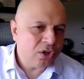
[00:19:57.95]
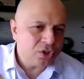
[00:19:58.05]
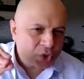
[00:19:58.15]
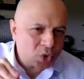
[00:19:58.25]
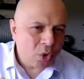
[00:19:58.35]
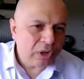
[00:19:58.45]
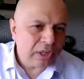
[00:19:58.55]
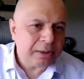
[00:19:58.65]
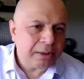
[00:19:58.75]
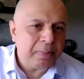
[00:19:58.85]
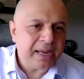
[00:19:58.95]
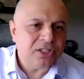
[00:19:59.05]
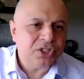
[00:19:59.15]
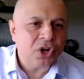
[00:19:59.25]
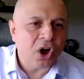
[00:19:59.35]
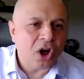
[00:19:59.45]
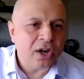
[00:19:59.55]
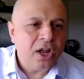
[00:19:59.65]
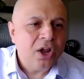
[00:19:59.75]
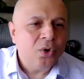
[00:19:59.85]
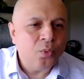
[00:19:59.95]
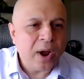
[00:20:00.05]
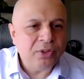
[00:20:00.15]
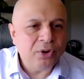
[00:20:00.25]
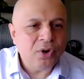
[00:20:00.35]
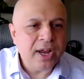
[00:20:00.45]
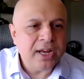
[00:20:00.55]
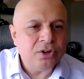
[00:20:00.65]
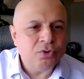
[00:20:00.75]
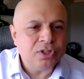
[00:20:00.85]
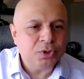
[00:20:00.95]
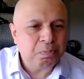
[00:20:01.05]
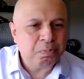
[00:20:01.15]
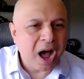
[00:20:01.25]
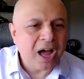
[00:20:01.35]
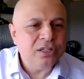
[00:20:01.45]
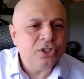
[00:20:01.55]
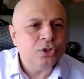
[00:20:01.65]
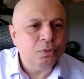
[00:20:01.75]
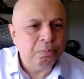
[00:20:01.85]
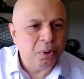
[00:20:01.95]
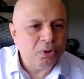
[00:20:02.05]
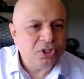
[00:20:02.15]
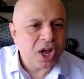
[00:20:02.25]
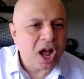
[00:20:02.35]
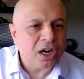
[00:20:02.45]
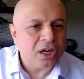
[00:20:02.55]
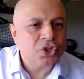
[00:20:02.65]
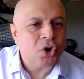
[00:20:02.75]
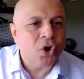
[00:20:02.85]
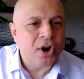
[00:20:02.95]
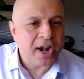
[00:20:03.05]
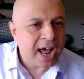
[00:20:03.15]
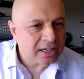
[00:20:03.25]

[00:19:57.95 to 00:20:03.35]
solely based on whether it responds to Botox or